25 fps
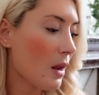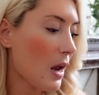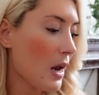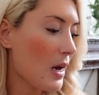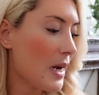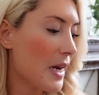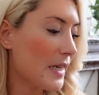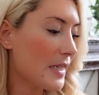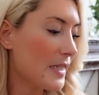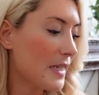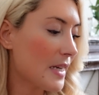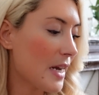
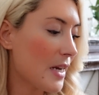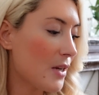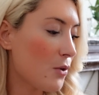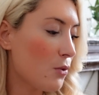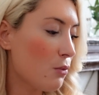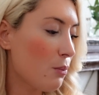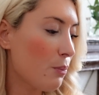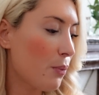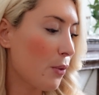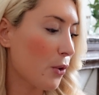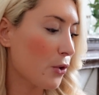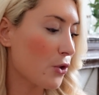let's say
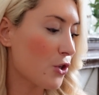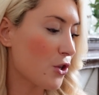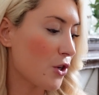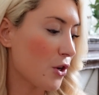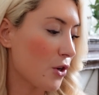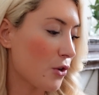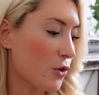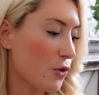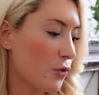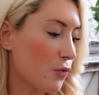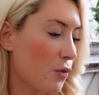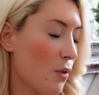you
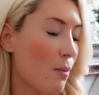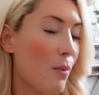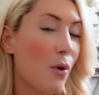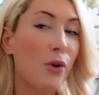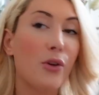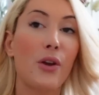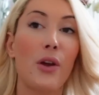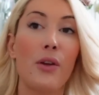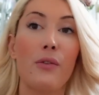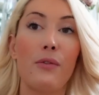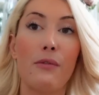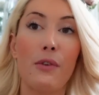purchase the
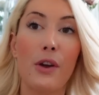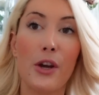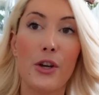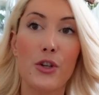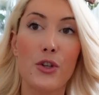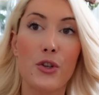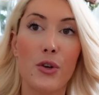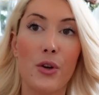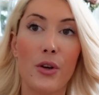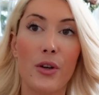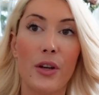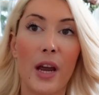modern
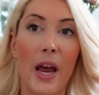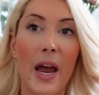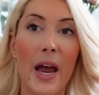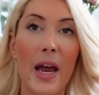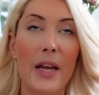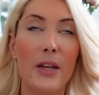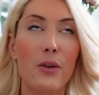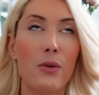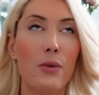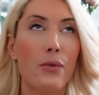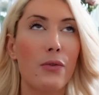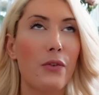version
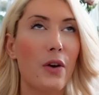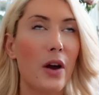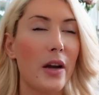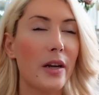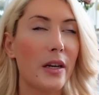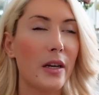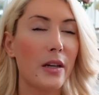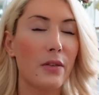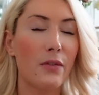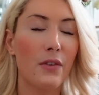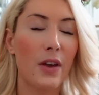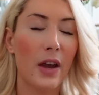and you find
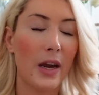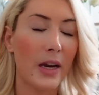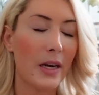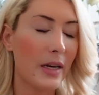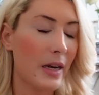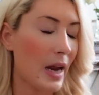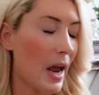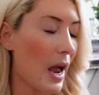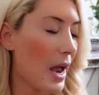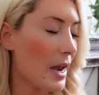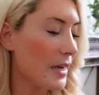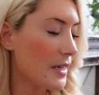it very
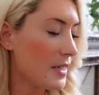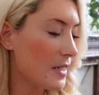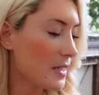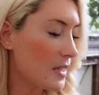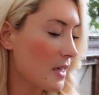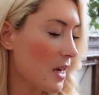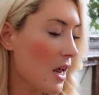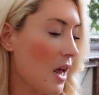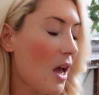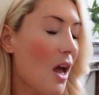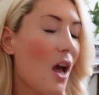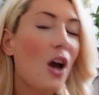
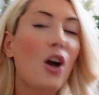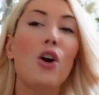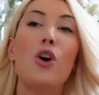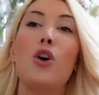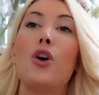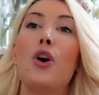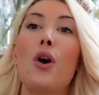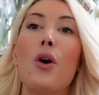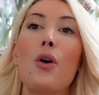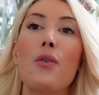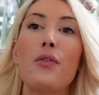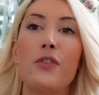nice,
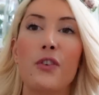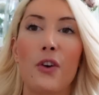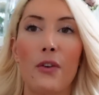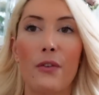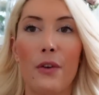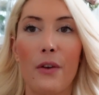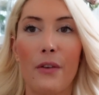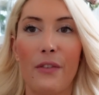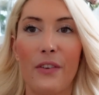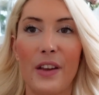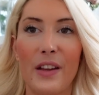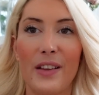go for
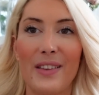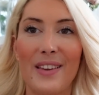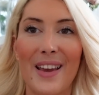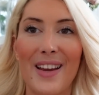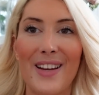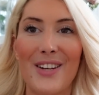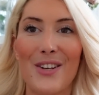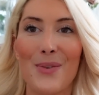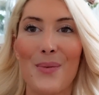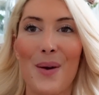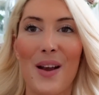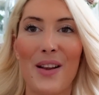the
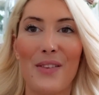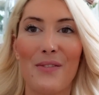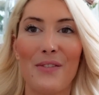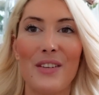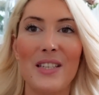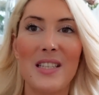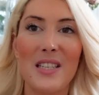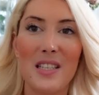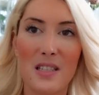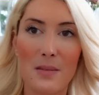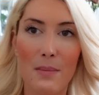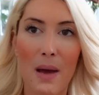vintage one.
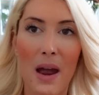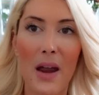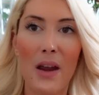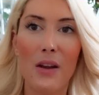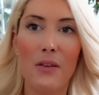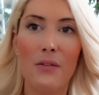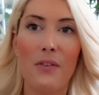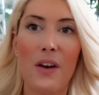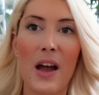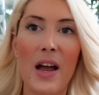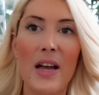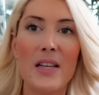This is my
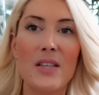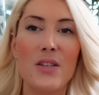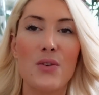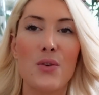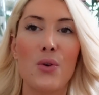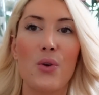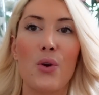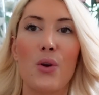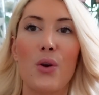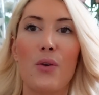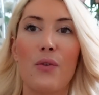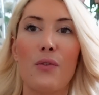advice.
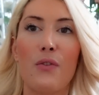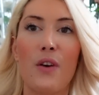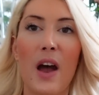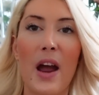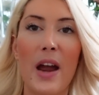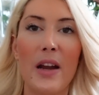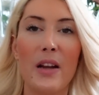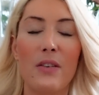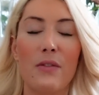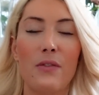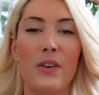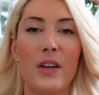You're gonna
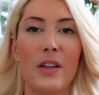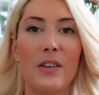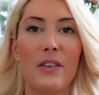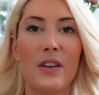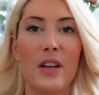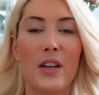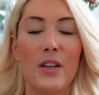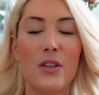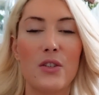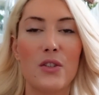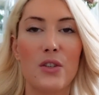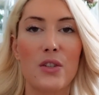find
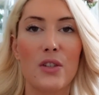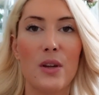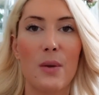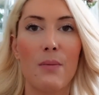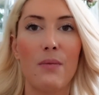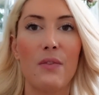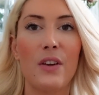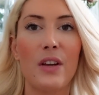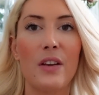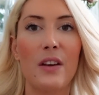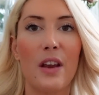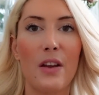vintage,
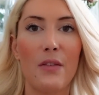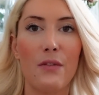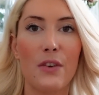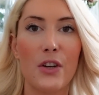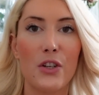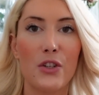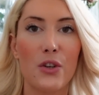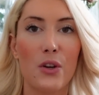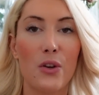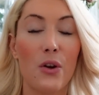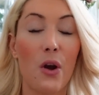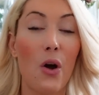some vintage
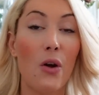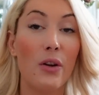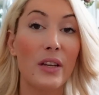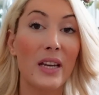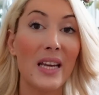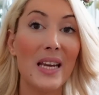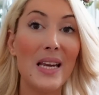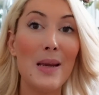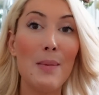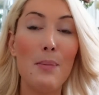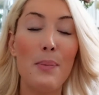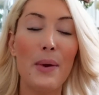version
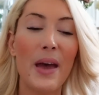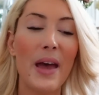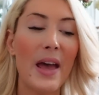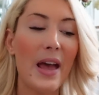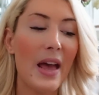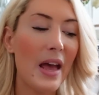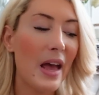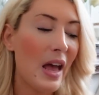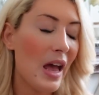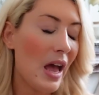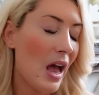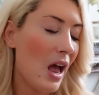on
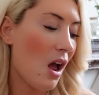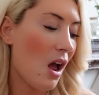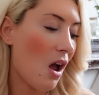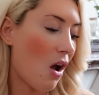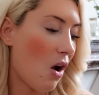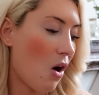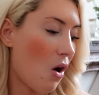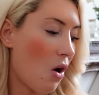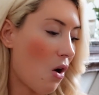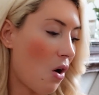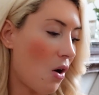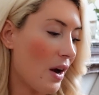eBay
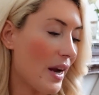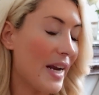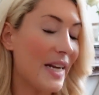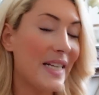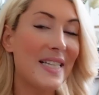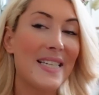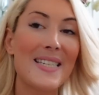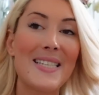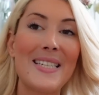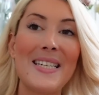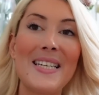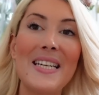or
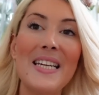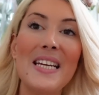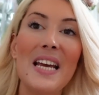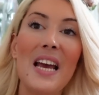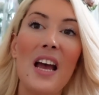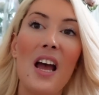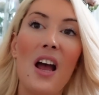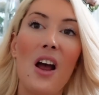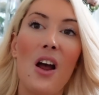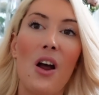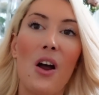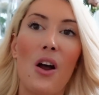Etsy.
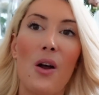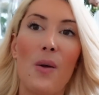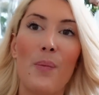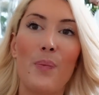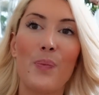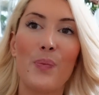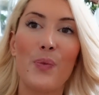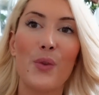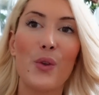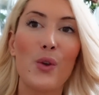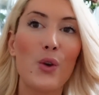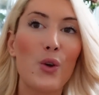
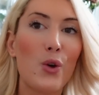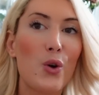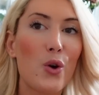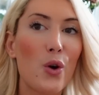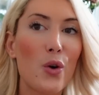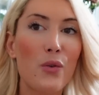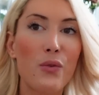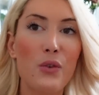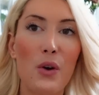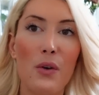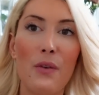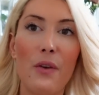
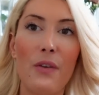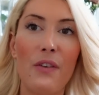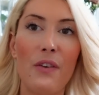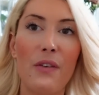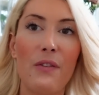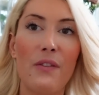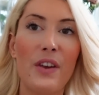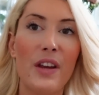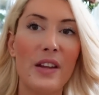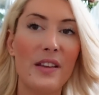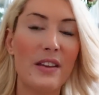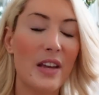Go for the
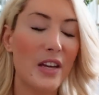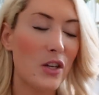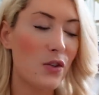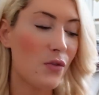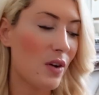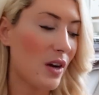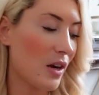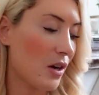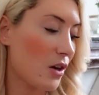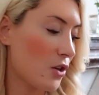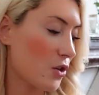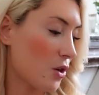vintage
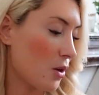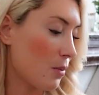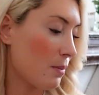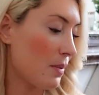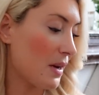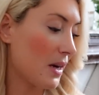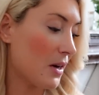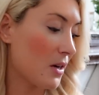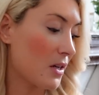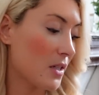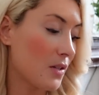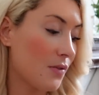version
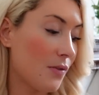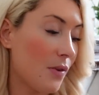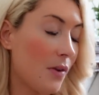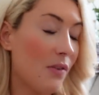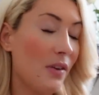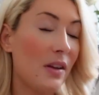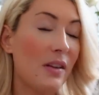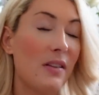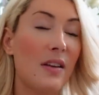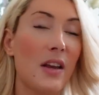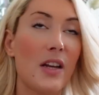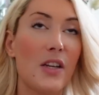because the
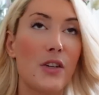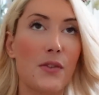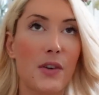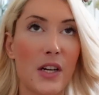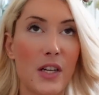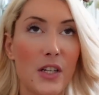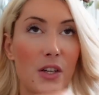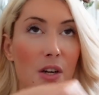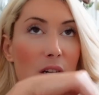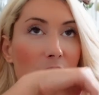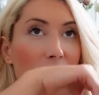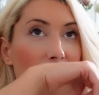vintage
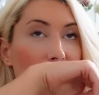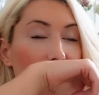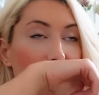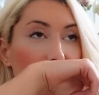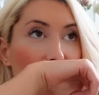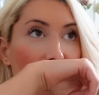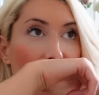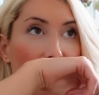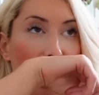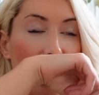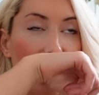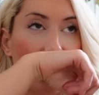version is
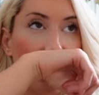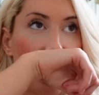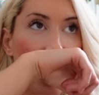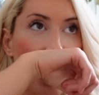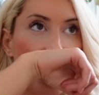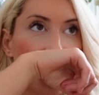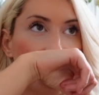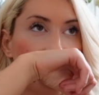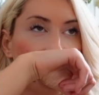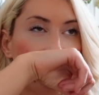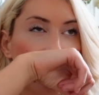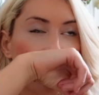very
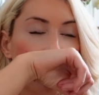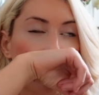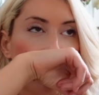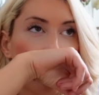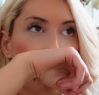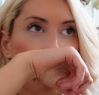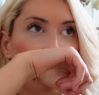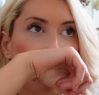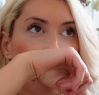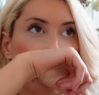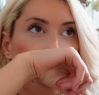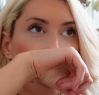nice.
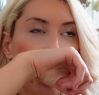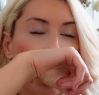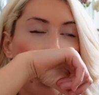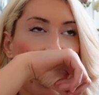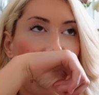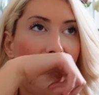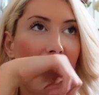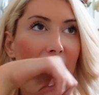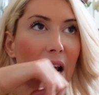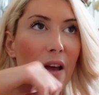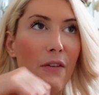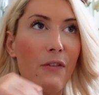
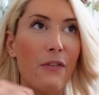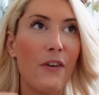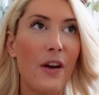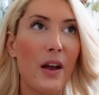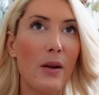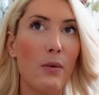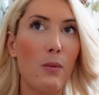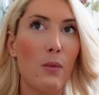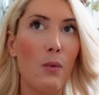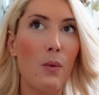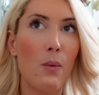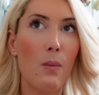And I
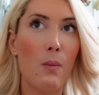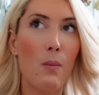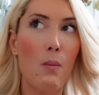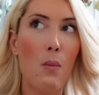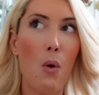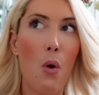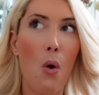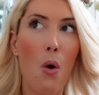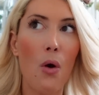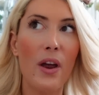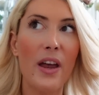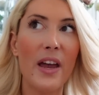find
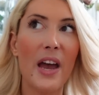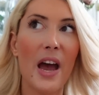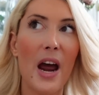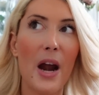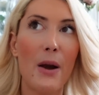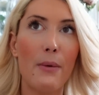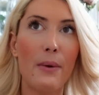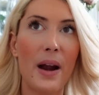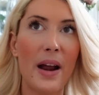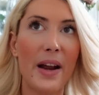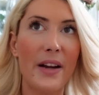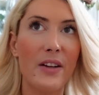more
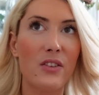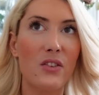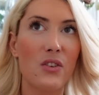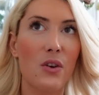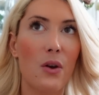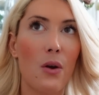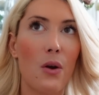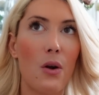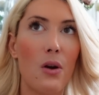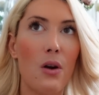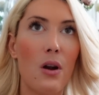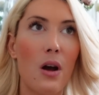character,
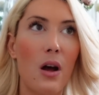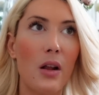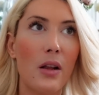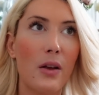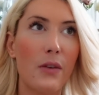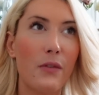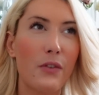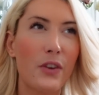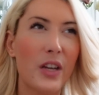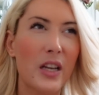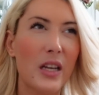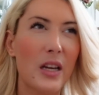a
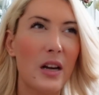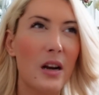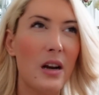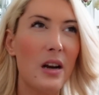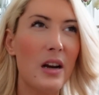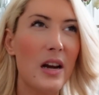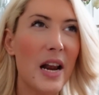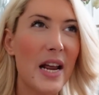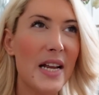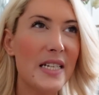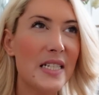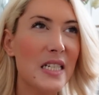lot of
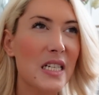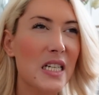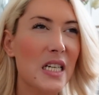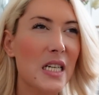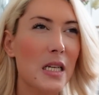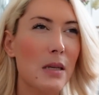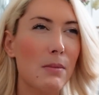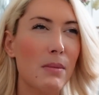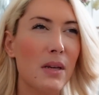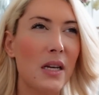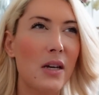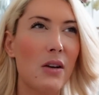less
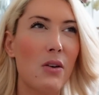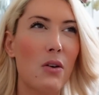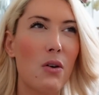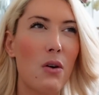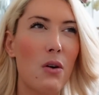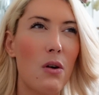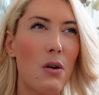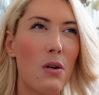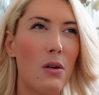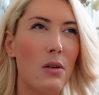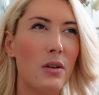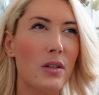
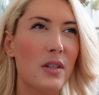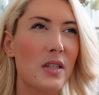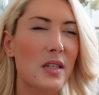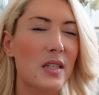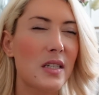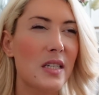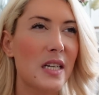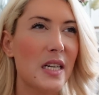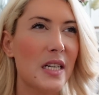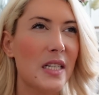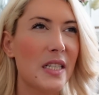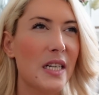chemical,
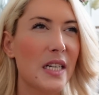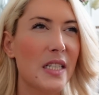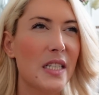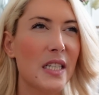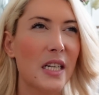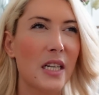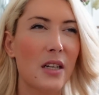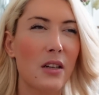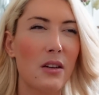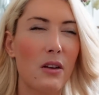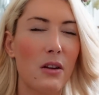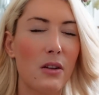
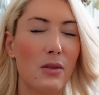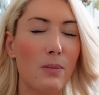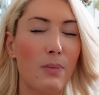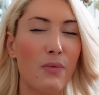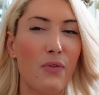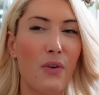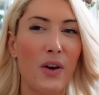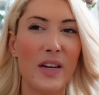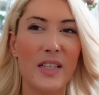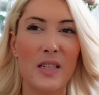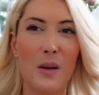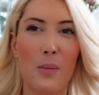synthetic note.
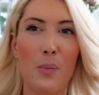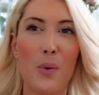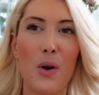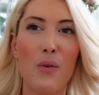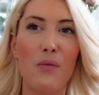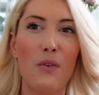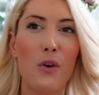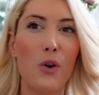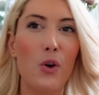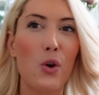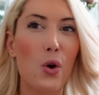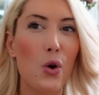For example,
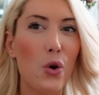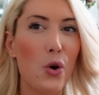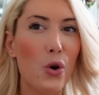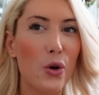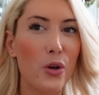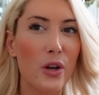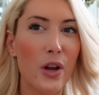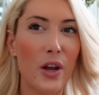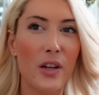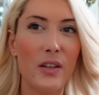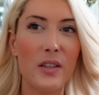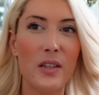the
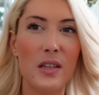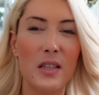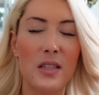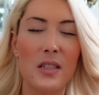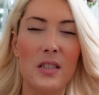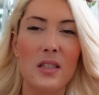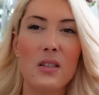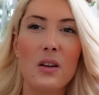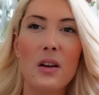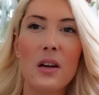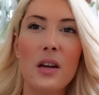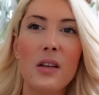coconut,
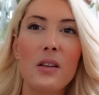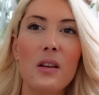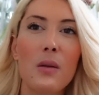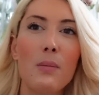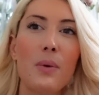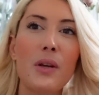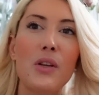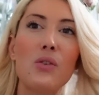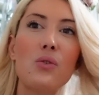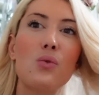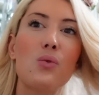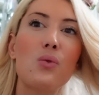it's a little
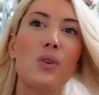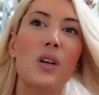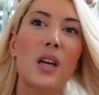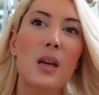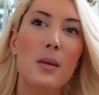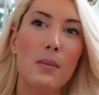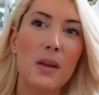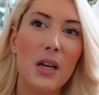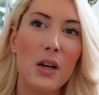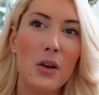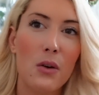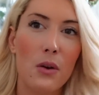bit too
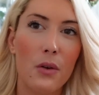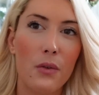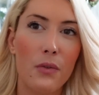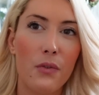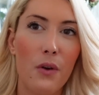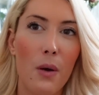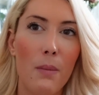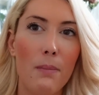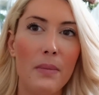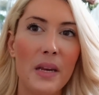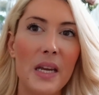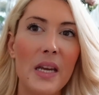chemical
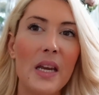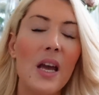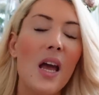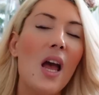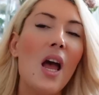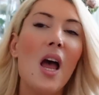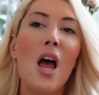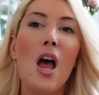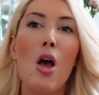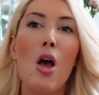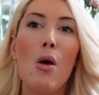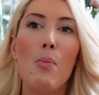for me.
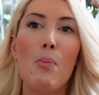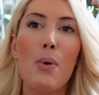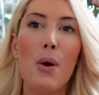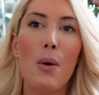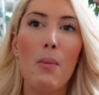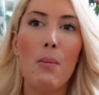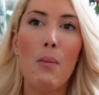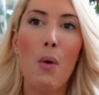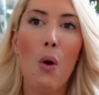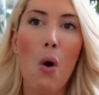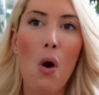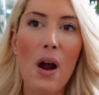The
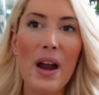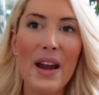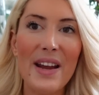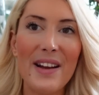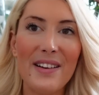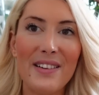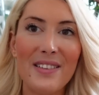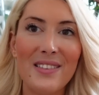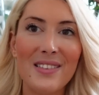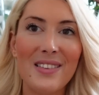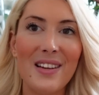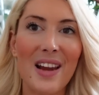more
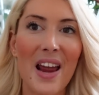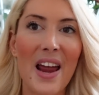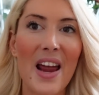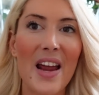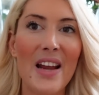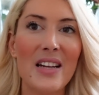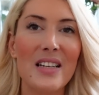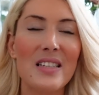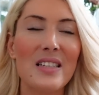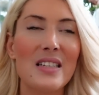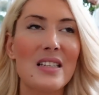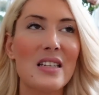
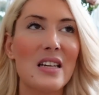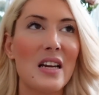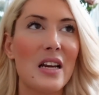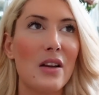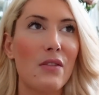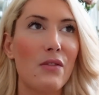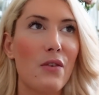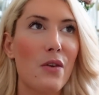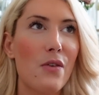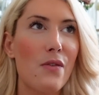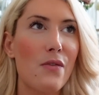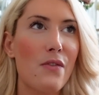intense
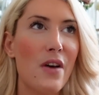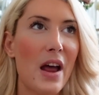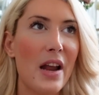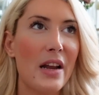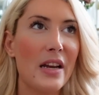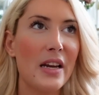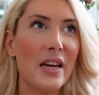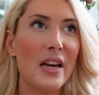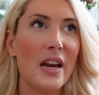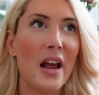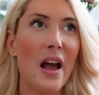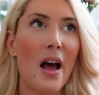in the
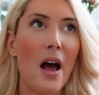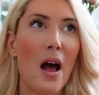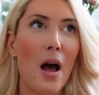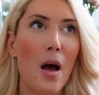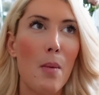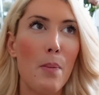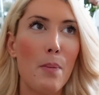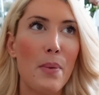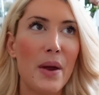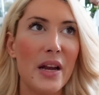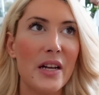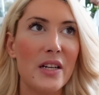
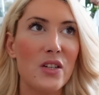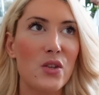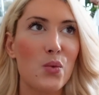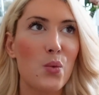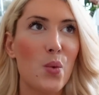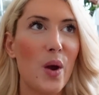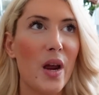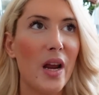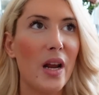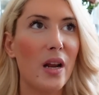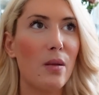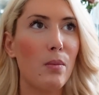vanilla,
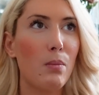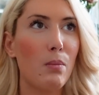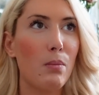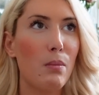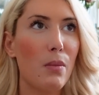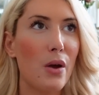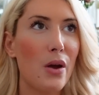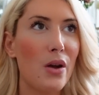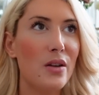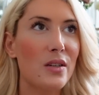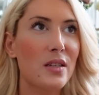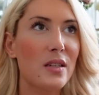benzoin,
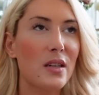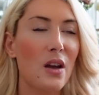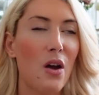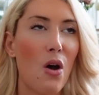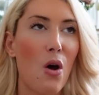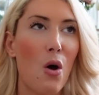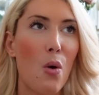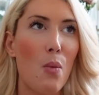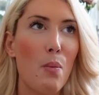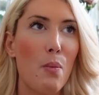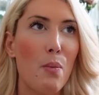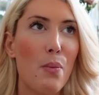musk,
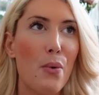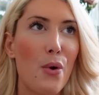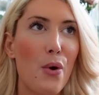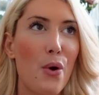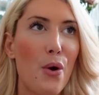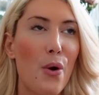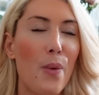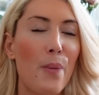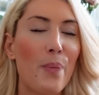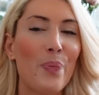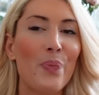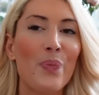
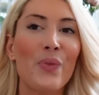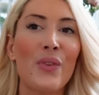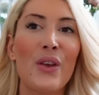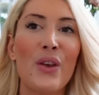amber.